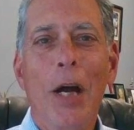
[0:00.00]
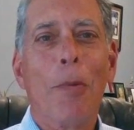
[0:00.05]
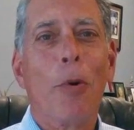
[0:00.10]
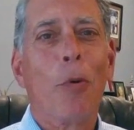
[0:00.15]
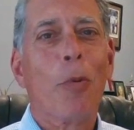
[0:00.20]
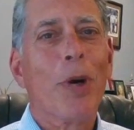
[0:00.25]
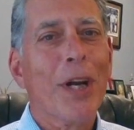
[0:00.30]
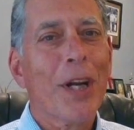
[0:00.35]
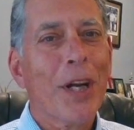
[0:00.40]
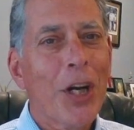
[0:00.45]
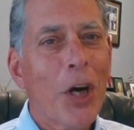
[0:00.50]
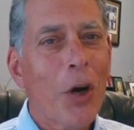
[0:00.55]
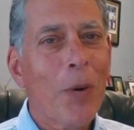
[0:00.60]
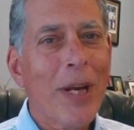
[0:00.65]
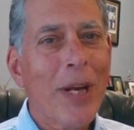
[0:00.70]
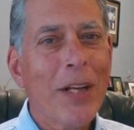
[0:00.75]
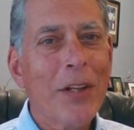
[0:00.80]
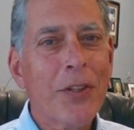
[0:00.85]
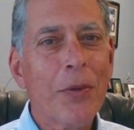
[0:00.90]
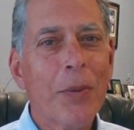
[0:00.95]
But we're going to
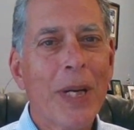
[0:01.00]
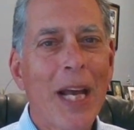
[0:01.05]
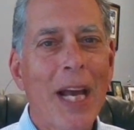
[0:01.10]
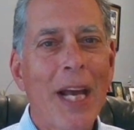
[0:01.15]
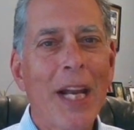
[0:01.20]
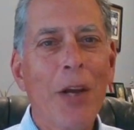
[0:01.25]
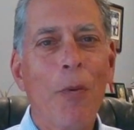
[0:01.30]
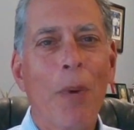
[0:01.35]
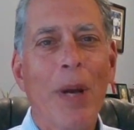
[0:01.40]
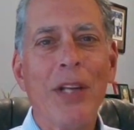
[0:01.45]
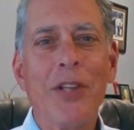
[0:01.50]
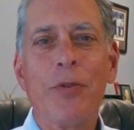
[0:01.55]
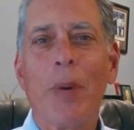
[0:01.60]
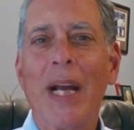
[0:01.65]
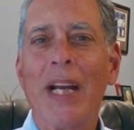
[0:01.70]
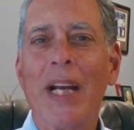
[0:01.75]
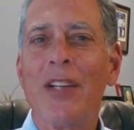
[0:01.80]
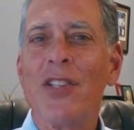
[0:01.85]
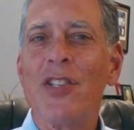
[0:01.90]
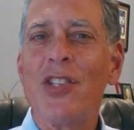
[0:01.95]
go into it anyway so
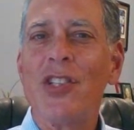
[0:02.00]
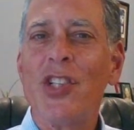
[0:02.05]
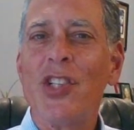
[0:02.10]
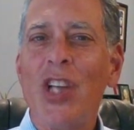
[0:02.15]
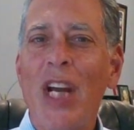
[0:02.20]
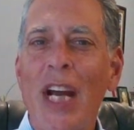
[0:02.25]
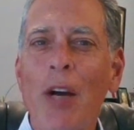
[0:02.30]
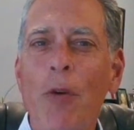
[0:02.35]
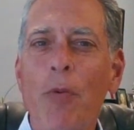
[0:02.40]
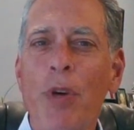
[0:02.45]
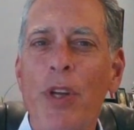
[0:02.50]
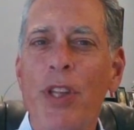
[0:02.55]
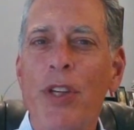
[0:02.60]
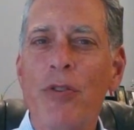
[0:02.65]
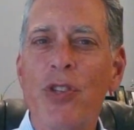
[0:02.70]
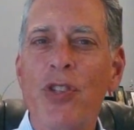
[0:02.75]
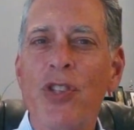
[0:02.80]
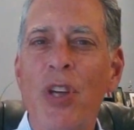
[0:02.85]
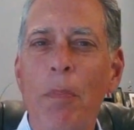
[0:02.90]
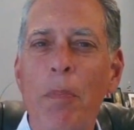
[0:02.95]
I can share with
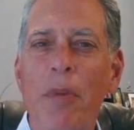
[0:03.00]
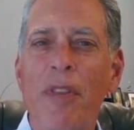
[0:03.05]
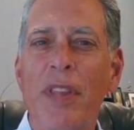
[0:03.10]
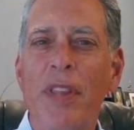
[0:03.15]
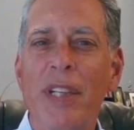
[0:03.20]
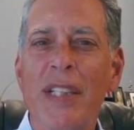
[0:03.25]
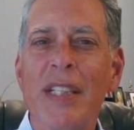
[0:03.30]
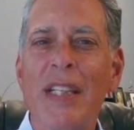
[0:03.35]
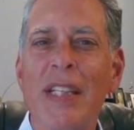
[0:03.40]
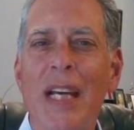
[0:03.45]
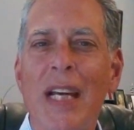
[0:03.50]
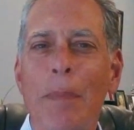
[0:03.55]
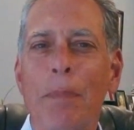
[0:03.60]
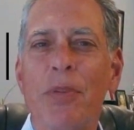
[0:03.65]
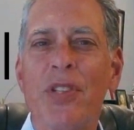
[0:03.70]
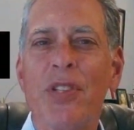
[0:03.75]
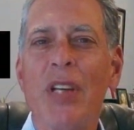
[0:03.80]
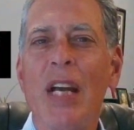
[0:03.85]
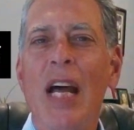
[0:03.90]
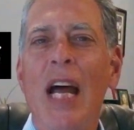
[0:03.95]
you some of the
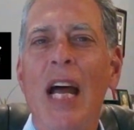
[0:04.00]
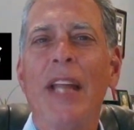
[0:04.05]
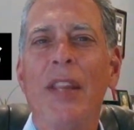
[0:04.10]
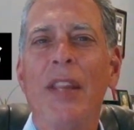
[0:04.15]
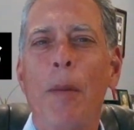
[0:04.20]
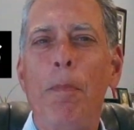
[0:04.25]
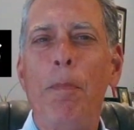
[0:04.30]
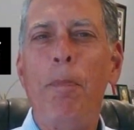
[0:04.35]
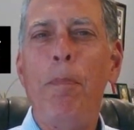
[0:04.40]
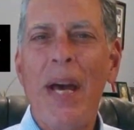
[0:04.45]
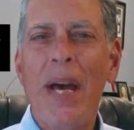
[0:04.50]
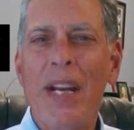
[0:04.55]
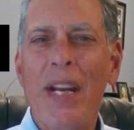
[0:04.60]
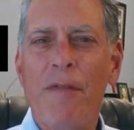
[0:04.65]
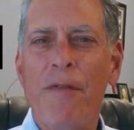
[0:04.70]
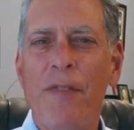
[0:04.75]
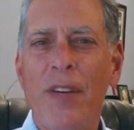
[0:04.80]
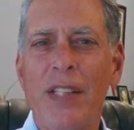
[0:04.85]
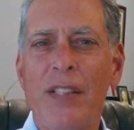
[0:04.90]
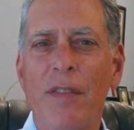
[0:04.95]
tips and the
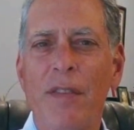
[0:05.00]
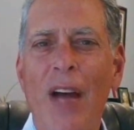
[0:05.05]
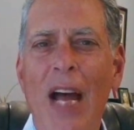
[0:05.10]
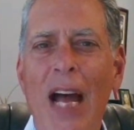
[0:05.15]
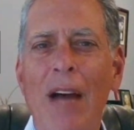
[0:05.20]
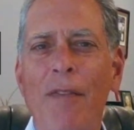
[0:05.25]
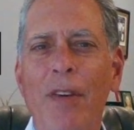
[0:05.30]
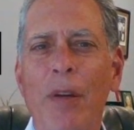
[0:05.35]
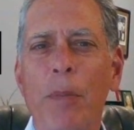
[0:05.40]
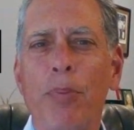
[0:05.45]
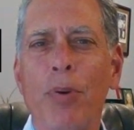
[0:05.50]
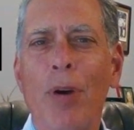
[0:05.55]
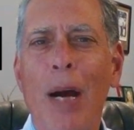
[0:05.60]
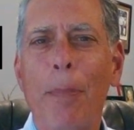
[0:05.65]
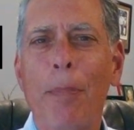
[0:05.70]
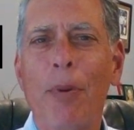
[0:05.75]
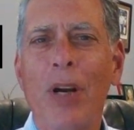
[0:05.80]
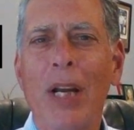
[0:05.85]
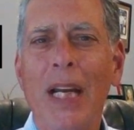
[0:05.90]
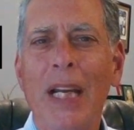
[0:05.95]
benefits of having
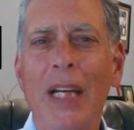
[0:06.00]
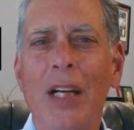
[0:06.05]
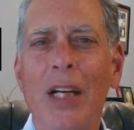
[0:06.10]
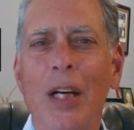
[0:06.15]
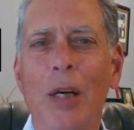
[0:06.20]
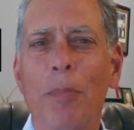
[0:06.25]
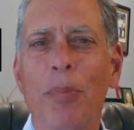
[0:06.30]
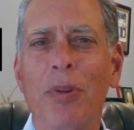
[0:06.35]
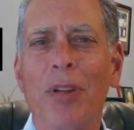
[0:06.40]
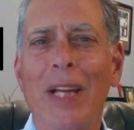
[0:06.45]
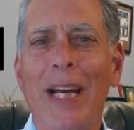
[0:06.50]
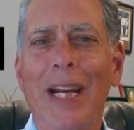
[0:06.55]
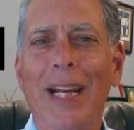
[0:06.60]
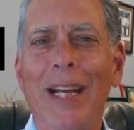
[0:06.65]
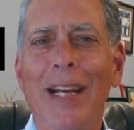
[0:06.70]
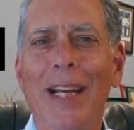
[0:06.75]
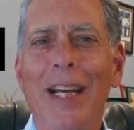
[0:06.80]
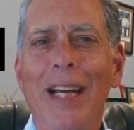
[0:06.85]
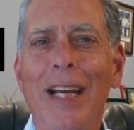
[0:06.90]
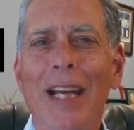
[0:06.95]
proper income
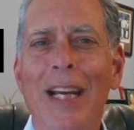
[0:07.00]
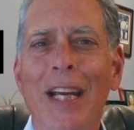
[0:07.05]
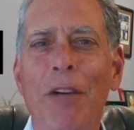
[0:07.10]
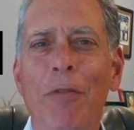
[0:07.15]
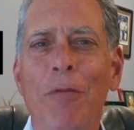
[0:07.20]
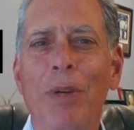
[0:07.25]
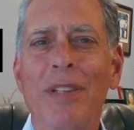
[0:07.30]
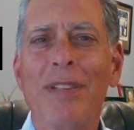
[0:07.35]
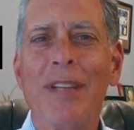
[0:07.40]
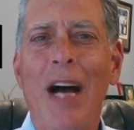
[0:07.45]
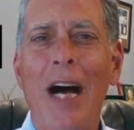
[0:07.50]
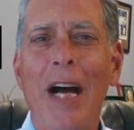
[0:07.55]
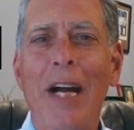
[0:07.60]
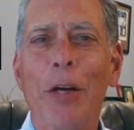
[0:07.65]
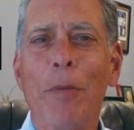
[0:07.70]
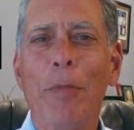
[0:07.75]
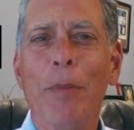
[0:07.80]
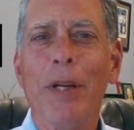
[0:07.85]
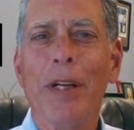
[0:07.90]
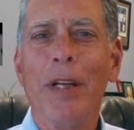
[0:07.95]
planning in
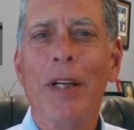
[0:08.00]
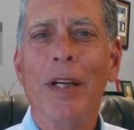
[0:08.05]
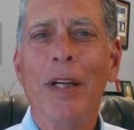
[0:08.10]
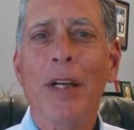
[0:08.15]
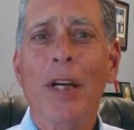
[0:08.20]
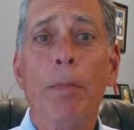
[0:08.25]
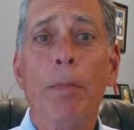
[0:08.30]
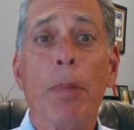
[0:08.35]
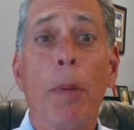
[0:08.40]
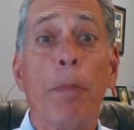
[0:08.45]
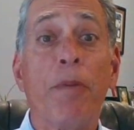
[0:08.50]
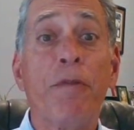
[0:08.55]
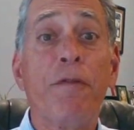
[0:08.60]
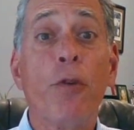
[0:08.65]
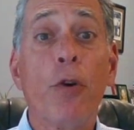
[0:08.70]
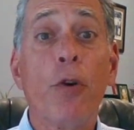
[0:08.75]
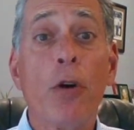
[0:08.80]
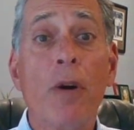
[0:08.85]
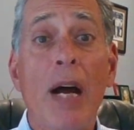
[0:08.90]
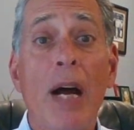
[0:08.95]
retirement. But
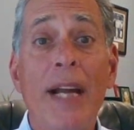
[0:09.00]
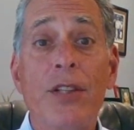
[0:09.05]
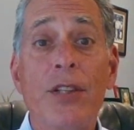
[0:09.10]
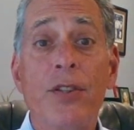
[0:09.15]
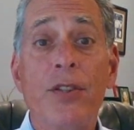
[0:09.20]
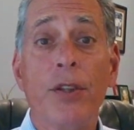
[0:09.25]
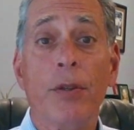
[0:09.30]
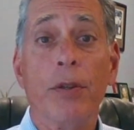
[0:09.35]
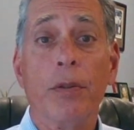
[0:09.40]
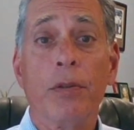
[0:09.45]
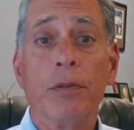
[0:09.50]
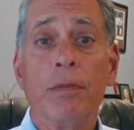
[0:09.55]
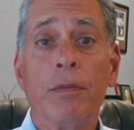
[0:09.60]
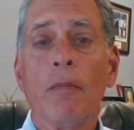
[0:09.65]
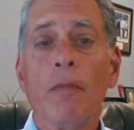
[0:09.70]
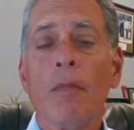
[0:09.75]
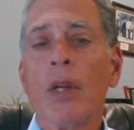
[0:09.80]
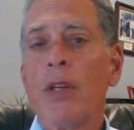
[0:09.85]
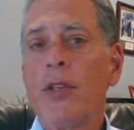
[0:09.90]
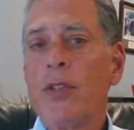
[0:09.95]
before I do,
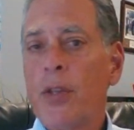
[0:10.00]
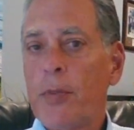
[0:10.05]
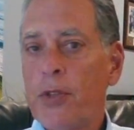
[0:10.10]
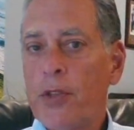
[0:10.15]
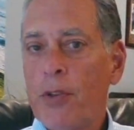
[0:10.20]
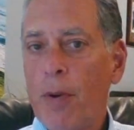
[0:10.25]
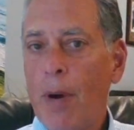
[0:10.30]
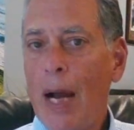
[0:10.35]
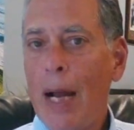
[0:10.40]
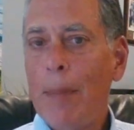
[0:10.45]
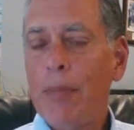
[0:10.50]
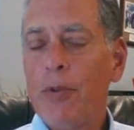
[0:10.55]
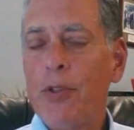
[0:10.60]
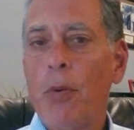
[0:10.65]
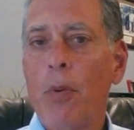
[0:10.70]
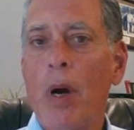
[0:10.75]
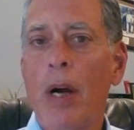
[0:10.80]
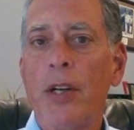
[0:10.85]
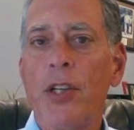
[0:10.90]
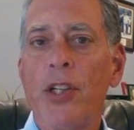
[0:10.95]
subscribe
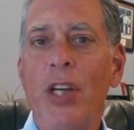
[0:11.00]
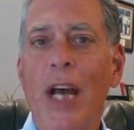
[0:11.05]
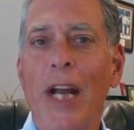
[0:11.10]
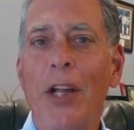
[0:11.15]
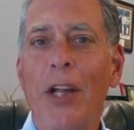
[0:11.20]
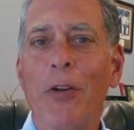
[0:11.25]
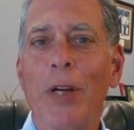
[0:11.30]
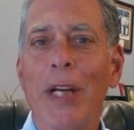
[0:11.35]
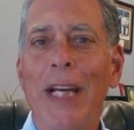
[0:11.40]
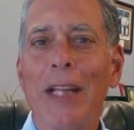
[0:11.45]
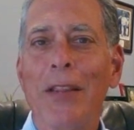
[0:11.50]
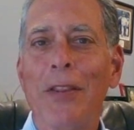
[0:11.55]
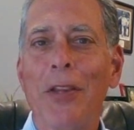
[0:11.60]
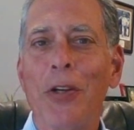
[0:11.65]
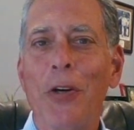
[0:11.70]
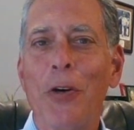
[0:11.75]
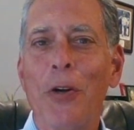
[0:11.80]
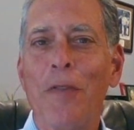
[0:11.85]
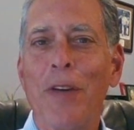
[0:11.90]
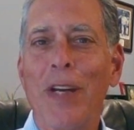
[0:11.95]
to our channel and hit
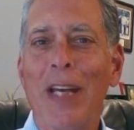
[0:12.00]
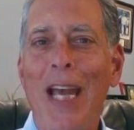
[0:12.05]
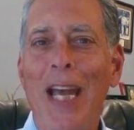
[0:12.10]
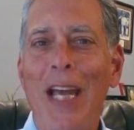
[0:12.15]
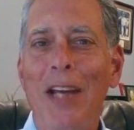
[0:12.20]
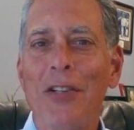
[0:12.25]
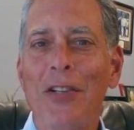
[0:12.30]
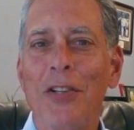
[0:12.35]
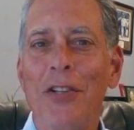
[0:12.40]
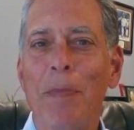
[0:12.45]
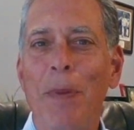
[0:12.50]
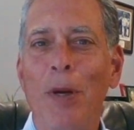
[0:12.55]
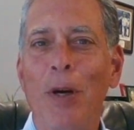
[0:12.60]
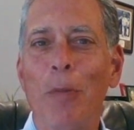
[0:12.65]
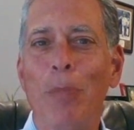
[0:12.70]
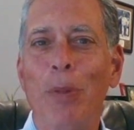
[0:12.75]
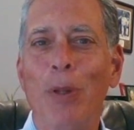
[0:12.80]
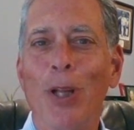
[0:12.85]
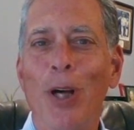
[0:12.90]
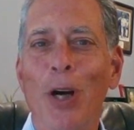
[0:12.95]
the notifications
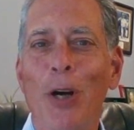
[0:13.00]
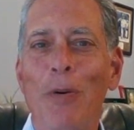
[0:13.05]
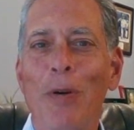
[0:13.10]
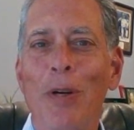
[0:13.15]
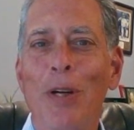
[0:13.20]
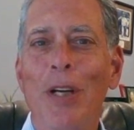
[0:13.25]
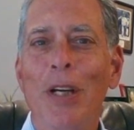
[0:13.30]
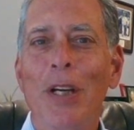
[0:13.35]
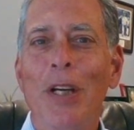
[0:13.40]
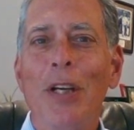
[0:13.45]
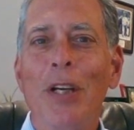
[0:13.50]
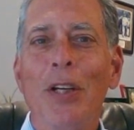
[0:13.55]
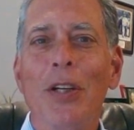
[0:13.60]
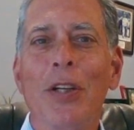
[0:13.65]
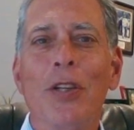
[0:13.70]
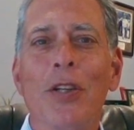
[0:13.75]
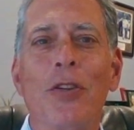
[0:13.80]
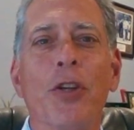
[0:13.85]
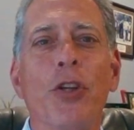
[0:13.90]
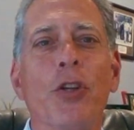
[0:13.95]
bell below
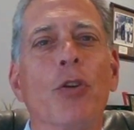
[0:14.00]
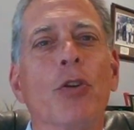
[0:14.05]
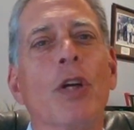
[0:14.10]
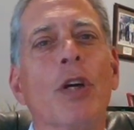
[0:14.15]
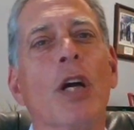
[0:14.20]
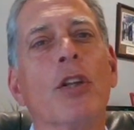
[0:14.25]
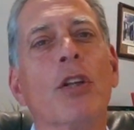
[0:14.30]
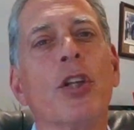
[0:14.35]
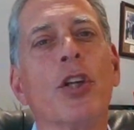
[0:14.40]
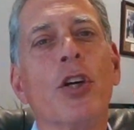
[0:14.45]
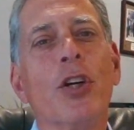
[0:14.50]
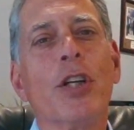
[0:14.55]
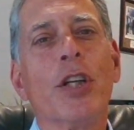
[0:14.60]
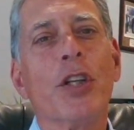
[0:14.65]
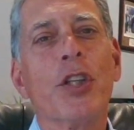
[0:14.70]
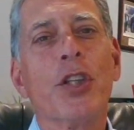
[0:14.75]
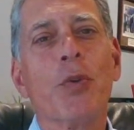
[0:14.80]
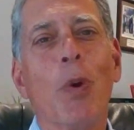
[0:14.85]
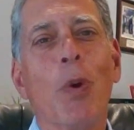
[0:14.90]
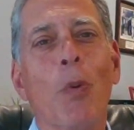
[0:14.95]
so that you're
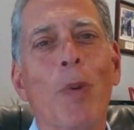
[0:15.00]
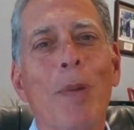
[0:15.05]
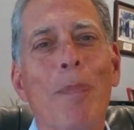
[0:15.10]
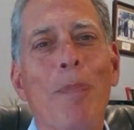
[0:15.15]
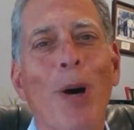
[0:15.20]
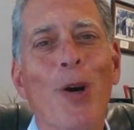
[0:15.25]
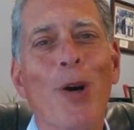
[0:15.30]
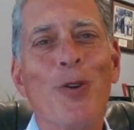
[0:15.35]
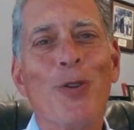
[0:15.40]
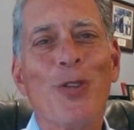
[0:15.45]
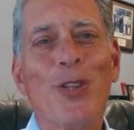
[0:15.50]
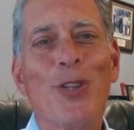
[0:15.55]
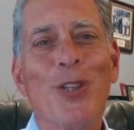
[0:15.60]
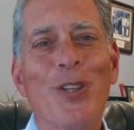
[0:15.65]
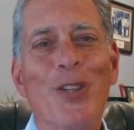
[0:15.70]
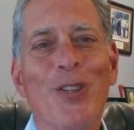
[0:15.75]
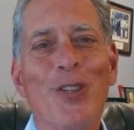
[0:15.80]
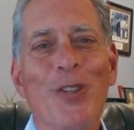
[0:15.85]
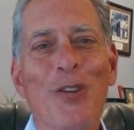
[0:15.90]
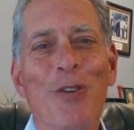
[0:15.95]
alerted to when we post
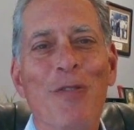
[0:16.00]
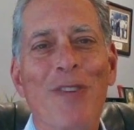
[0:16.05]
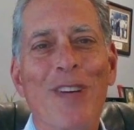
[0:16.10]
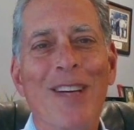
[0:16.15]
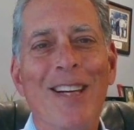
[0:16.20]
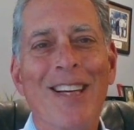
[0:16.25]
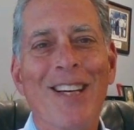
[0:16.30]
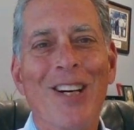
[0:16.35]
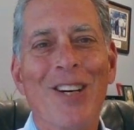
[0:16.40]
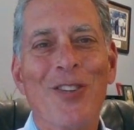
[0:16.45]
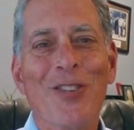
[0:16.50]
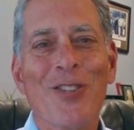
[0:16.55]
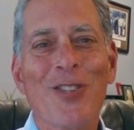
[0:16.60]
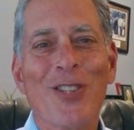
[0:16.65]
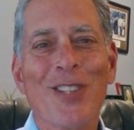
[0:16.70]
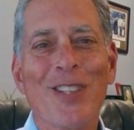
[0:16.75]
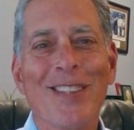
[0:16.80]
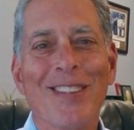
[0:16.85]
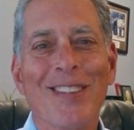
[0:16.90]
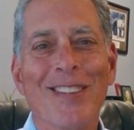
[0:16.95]
new videos.